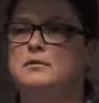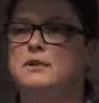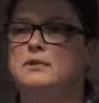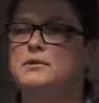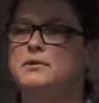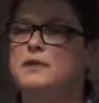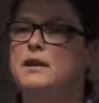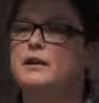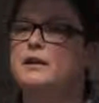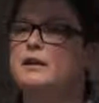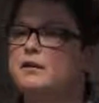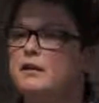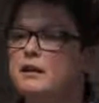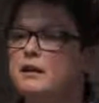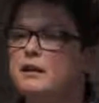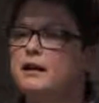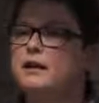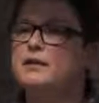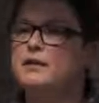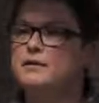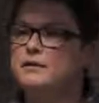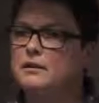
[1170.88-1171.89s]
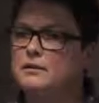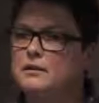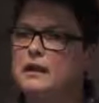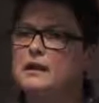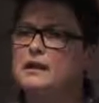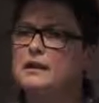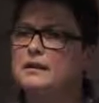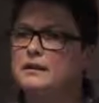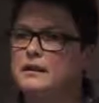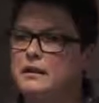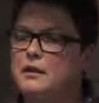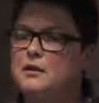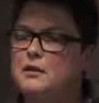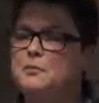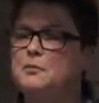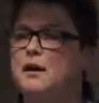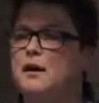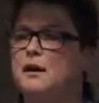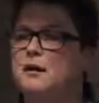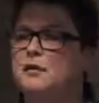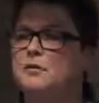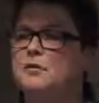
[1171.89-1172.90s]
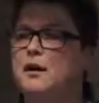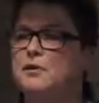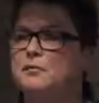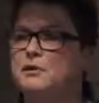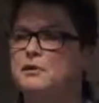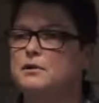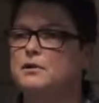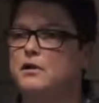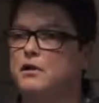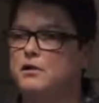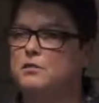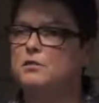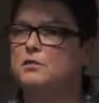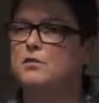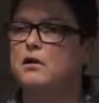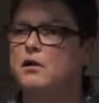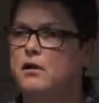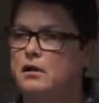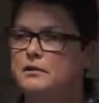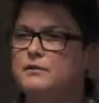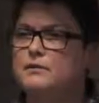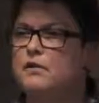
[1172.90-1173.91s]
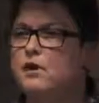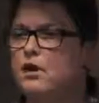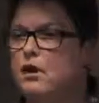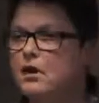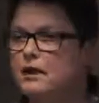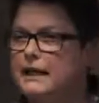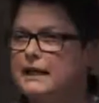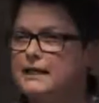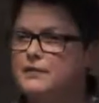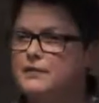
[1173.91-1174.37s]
Instead of clicking on the link in the email, I would go on, log